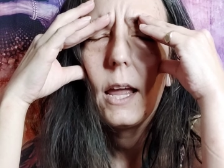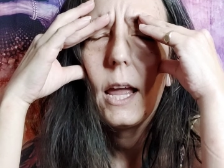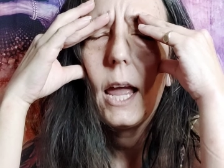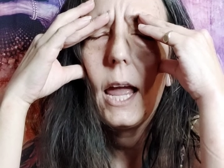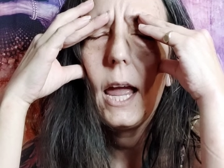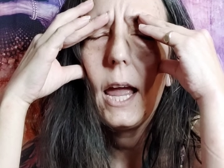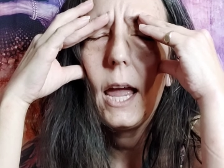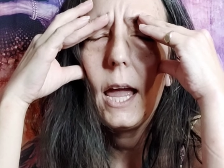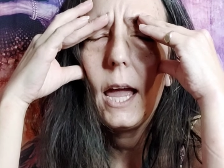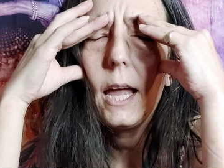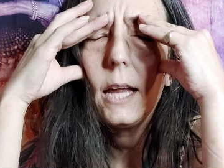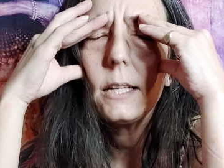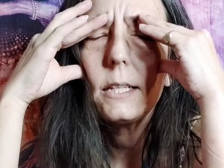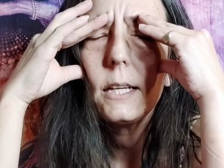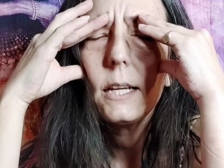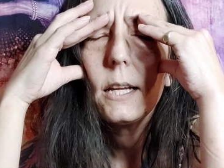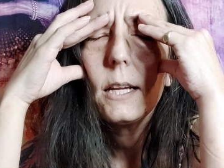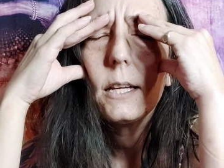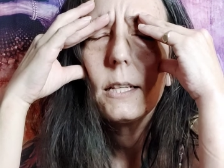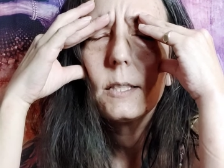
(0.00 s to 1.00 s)
and
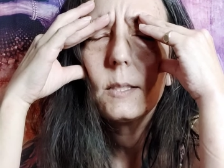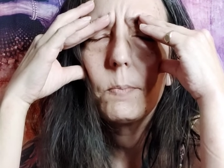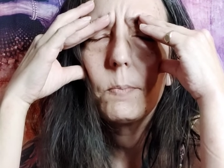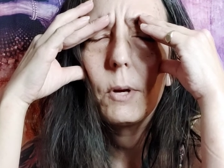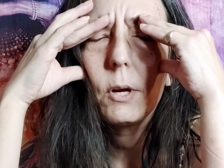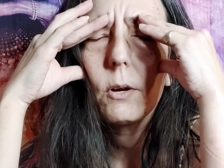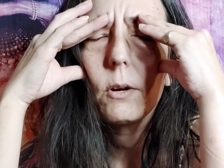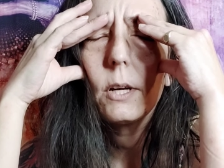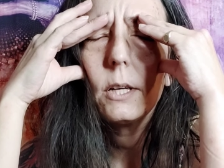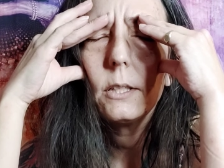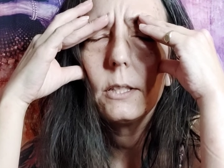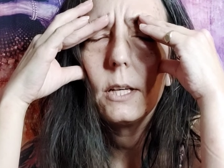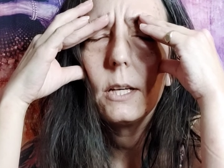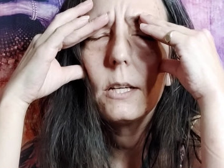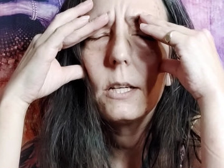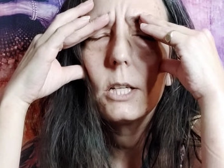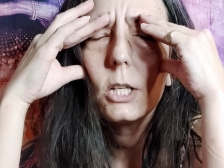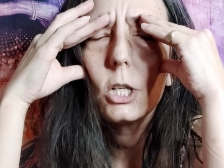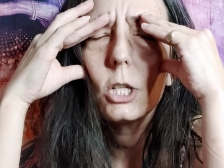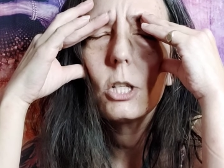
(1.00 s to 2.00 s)
Spirit
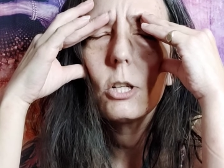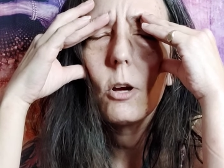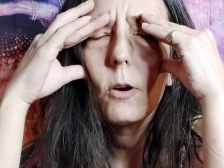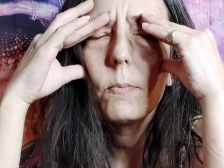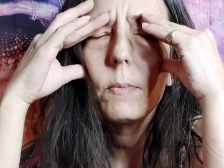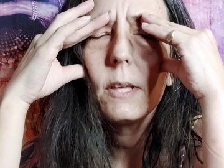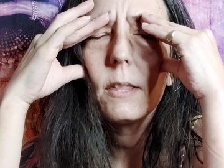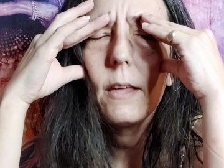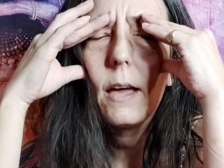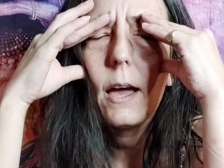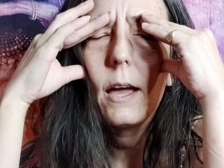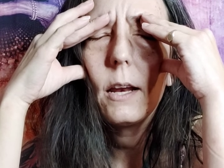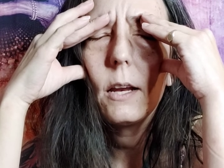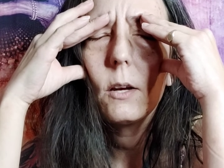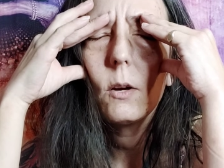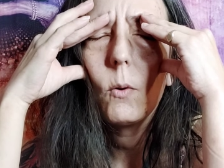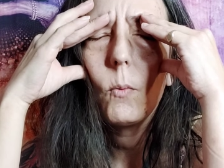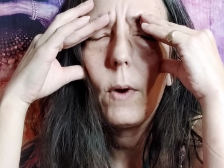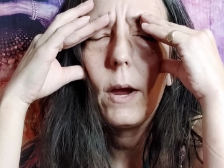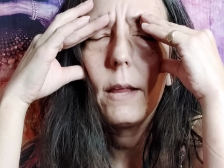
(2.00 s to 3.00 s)
needed to show me that in
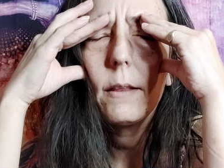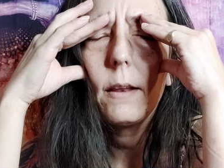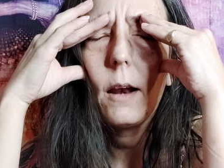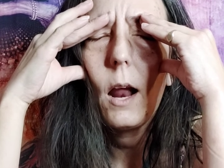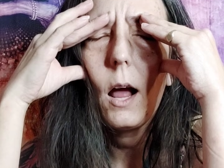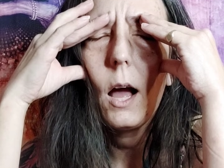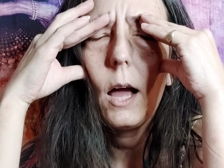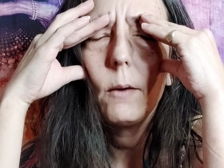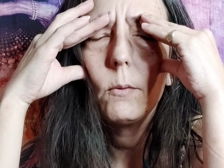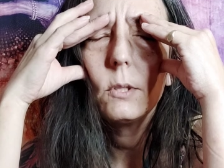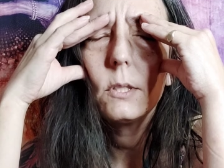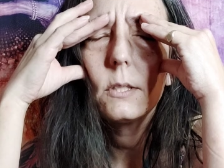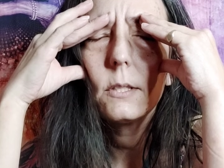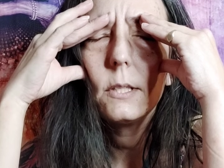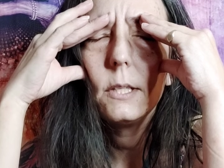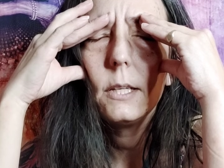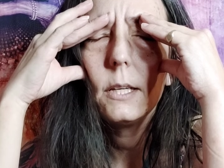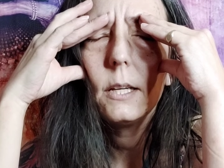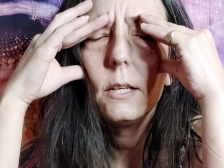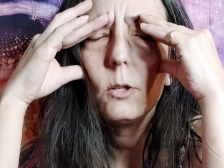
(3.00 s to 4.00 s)
a way that I would
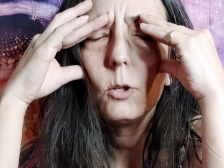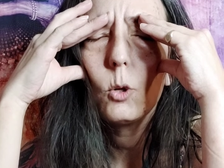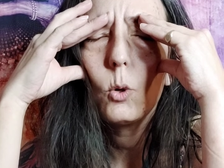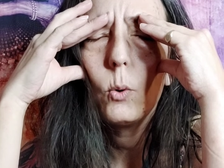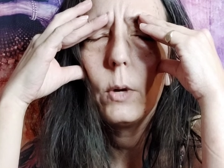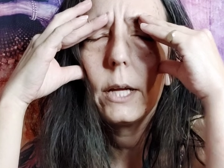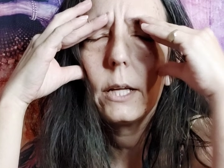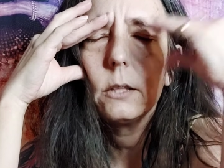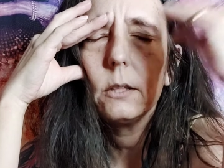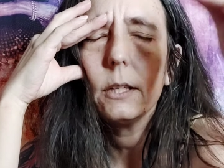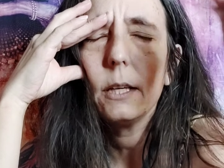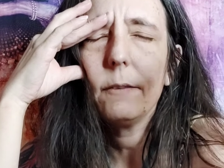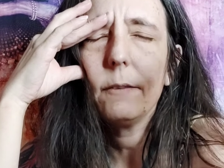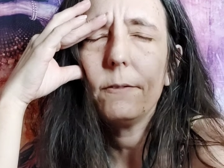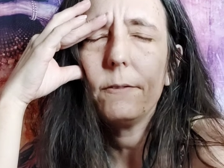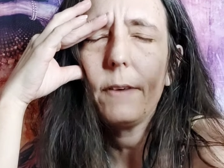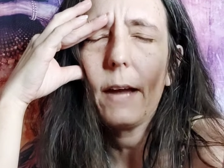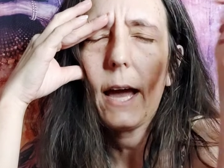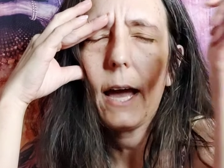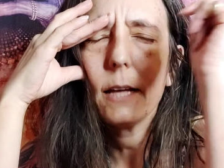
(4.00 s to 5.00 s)
see it quickly,
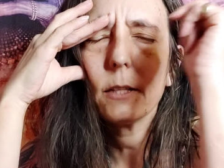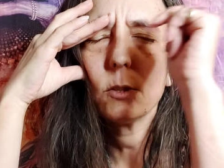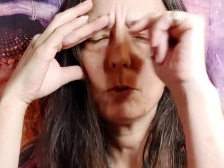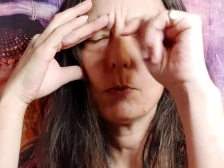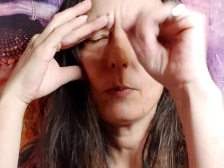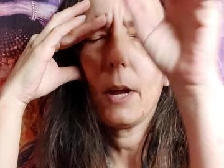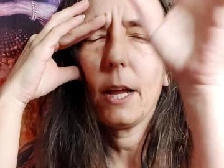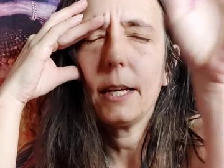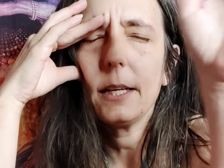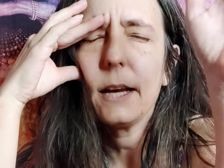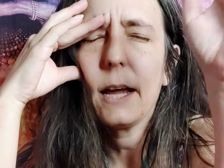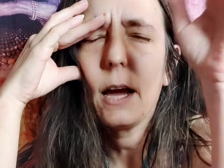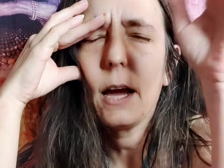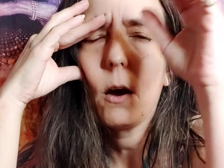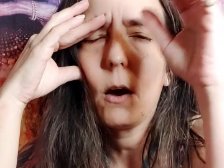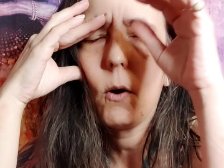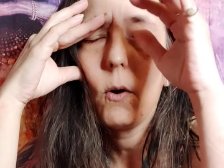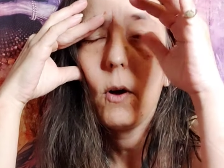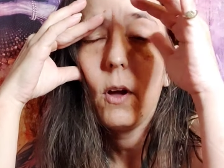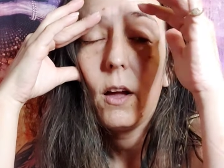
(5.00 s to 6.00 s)
fast, right
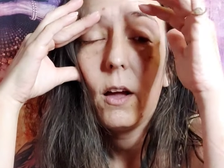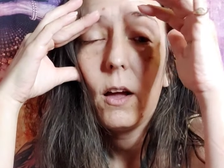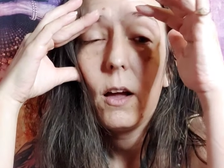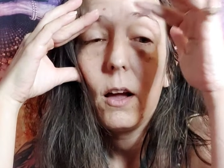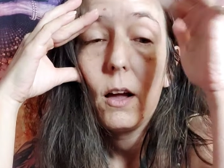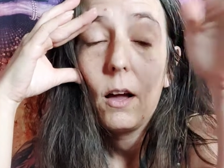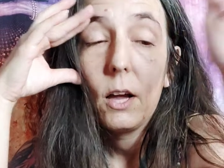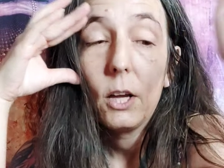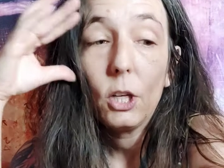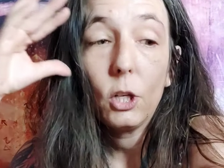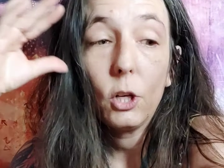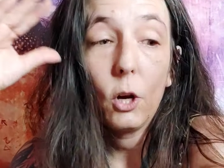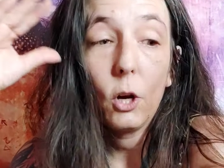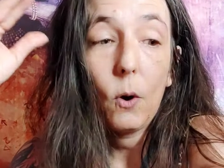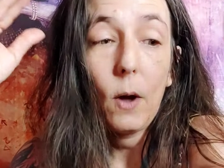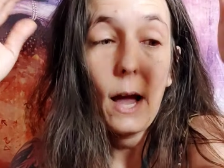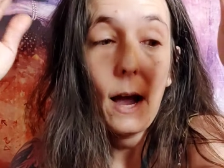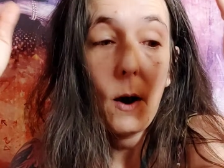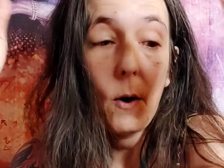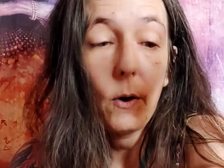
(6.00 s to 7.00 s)
now you know,
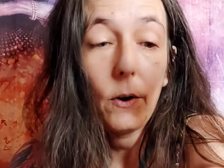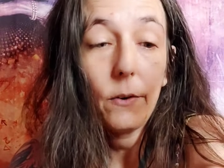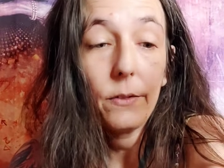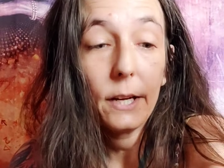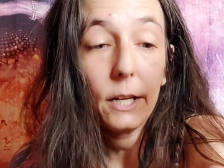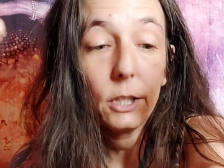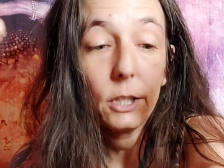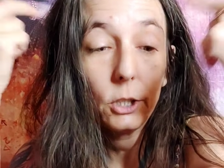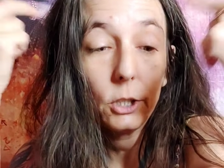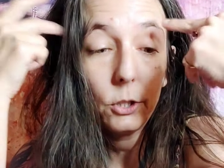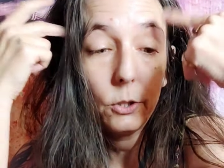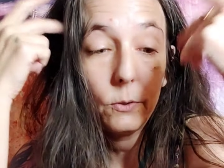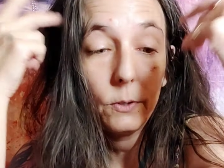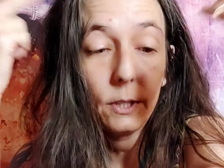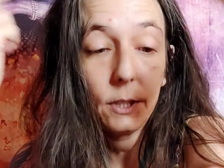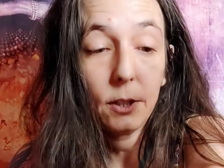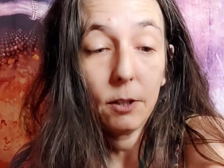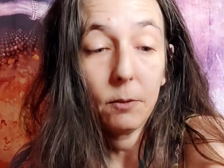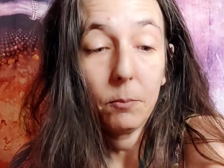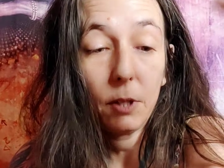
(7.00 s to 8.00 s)
how are they going to tune
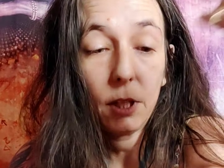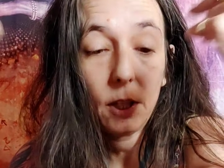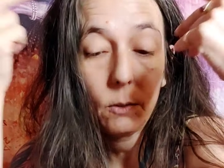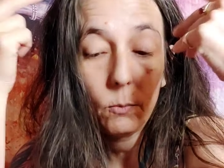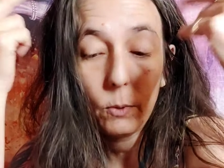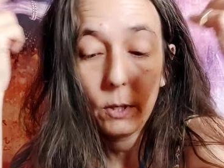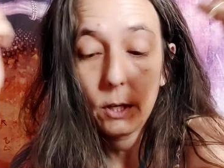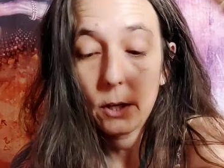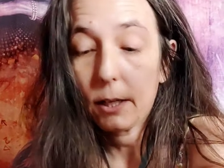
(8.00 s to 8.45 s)
into me? We are